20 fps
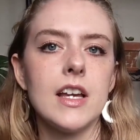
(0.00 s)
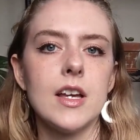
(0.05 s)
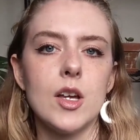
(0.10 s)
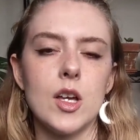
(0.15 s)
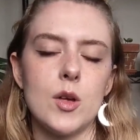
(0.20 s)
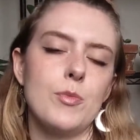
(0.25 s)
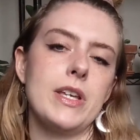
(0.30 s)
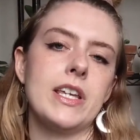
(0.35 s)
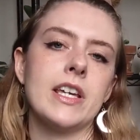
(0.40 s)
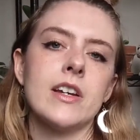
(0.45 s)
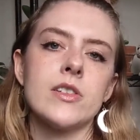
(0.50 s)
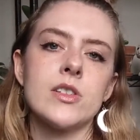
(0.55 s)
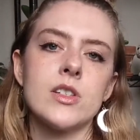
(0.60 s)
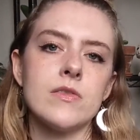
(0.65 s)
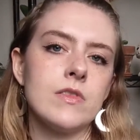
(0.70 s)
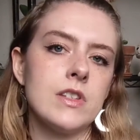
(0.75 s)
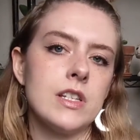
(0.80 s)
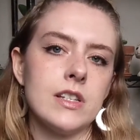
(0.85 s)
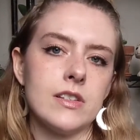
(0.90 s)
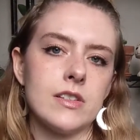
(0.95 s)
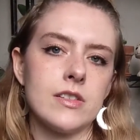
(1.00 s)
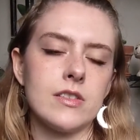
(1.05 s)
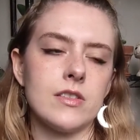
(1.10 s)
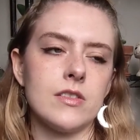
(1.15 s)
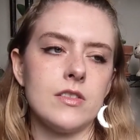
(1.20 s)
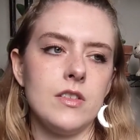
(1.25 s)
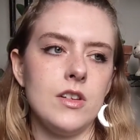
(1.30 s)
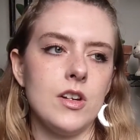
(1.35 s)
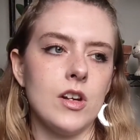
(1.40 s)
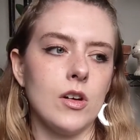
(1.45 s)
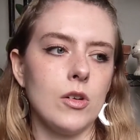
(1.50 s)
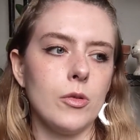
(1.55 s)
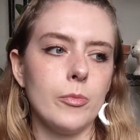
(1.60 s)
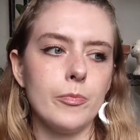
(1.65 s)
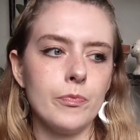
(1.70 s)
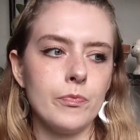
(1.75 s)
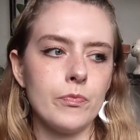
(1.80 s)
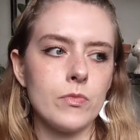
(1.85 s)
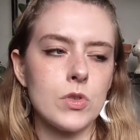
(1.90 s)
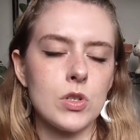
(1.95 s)
And because of this, you know,
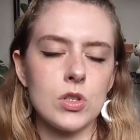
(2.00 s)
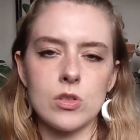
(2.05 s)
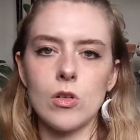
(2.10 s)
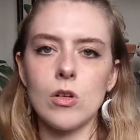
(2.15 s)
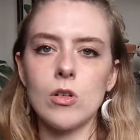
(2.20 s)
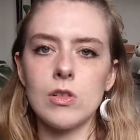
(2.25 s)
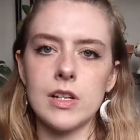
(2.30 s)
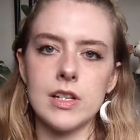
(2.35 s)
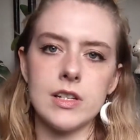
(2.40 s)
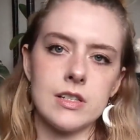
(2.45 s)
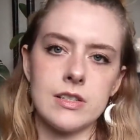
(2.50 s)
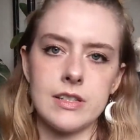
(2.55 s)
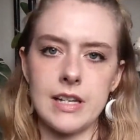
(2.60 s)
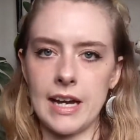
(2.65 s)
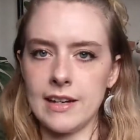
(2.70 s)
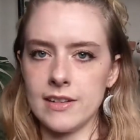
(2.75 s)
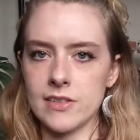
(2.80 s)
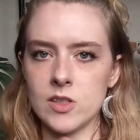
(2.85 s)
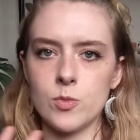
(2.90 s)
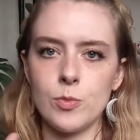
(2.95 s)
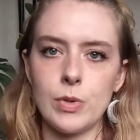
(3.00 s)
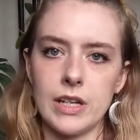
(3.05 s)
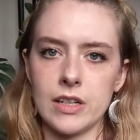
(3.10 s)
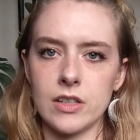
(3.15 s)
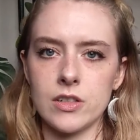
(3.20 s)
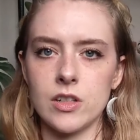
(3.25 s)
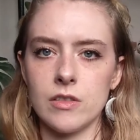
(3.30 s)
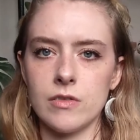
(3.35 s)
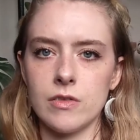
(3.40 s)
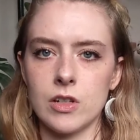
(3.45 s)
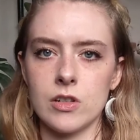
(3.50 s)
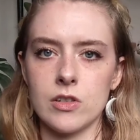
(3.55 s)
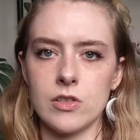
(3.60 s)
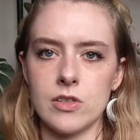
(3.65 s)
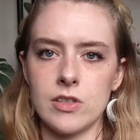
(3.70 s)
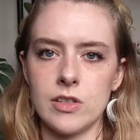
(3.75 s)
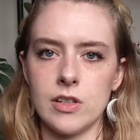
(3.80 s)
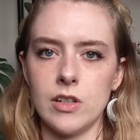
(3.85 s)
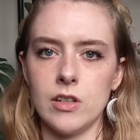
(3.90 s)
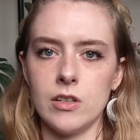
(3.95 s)
soulless aspect of
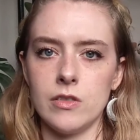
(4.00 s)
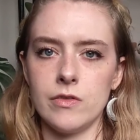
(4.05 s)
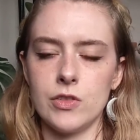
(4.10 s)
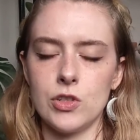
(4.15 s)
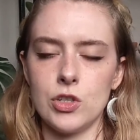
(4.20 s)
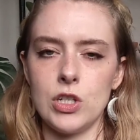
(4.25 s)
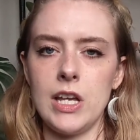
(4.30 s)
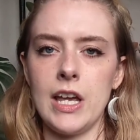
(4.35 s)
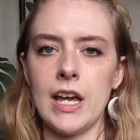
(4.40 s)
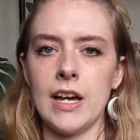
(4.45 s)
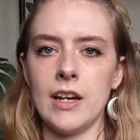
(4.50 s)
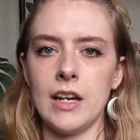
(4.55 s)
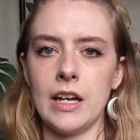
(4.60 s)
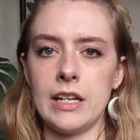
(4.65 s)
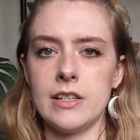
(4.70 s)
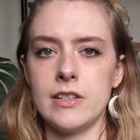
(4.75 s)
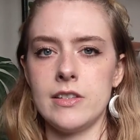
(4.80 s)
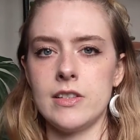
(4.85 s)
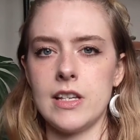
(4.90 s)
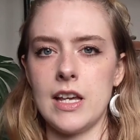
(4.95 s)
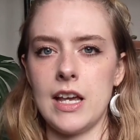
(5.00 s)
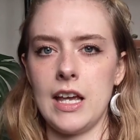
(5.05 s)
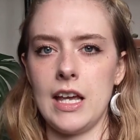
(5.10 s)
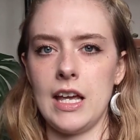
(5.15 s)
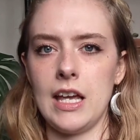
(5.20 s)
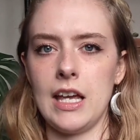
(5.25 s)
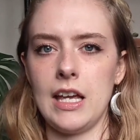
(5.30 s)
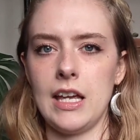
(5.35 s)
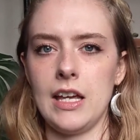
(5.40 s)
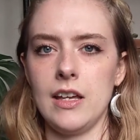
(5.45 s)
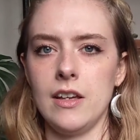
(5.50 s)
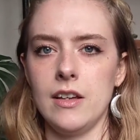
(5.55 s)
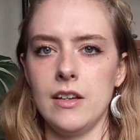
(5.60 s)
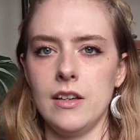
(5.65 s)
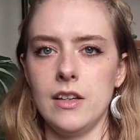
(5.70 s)
herself, she has a